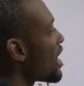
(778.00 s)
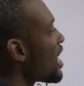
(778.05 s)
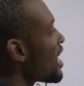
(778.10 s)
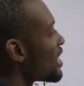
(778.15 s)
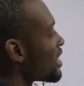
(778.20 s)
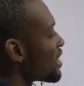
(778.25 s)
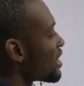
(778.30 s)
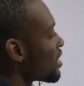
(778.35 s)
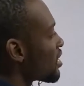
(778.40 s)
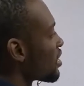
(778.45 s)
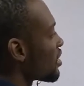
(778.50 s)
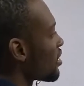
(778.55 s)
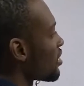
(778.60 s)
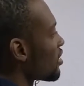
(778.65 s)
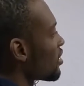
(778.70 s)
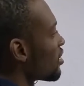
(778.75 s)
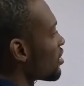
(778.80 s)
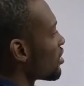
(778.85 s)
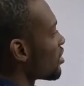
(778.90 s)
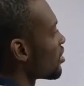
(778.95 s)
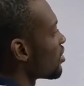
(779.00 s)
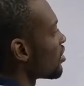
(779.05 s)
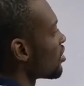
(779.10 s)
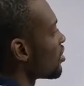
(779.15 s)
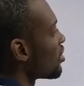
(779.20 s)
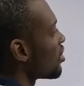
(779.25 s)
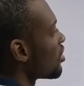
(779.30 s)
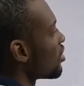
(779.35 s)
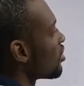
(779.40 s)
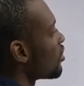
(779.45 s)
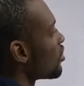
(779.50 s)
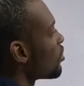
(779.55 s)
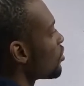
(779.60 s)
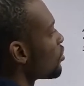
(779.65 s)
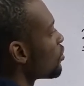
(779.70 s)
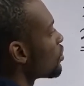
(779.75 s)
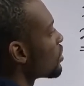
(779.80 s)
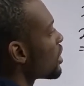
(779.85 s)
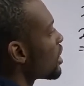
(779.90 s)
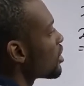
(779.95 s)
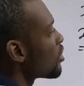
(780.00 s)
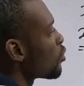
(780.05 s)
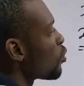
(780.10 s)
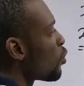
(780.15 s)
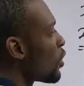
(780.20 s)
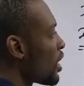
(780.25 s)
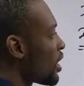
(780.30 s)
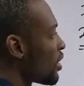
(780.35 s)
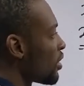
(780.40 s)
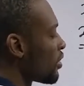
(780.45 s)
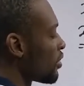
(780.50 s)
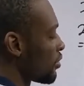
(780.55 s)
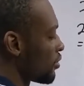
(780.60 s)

s, you get one,